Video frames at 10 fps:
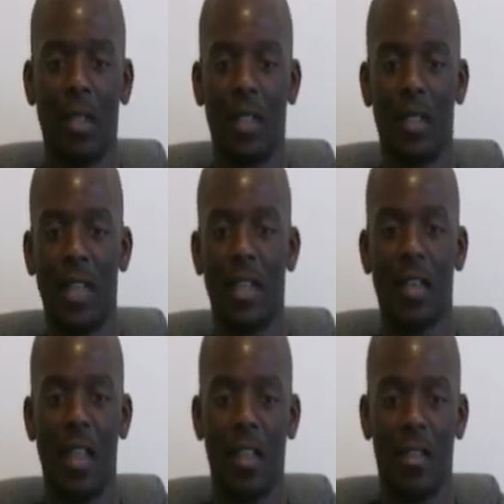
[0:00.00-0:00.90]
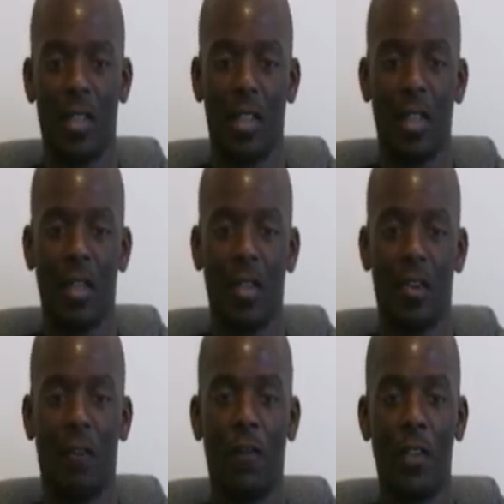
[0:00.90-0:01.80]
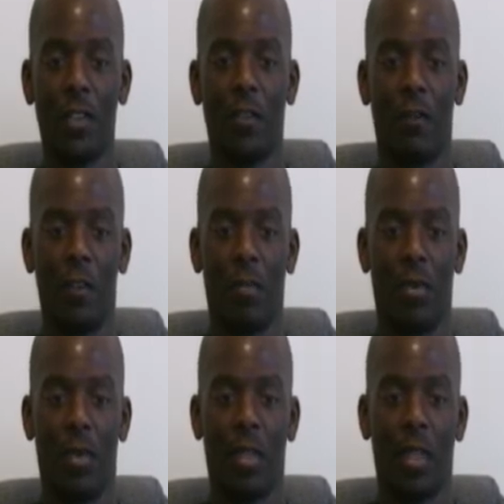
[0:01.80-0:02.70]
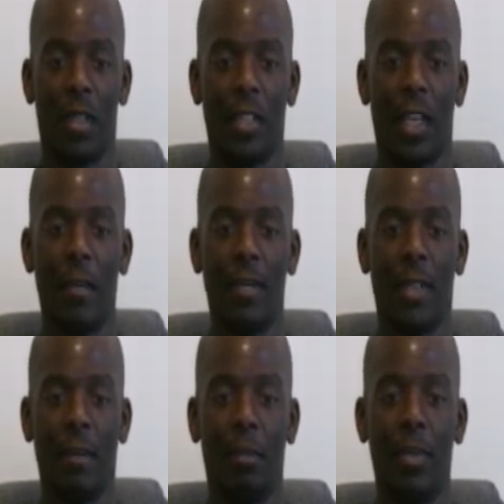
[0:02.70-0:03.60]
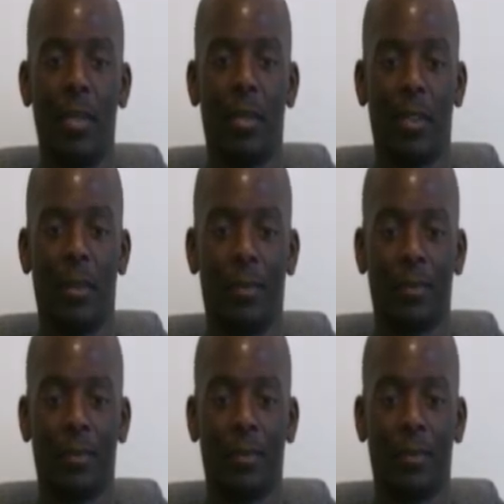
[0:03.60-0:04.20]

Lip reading: The technology or physical viewpoint is aimed at the builder.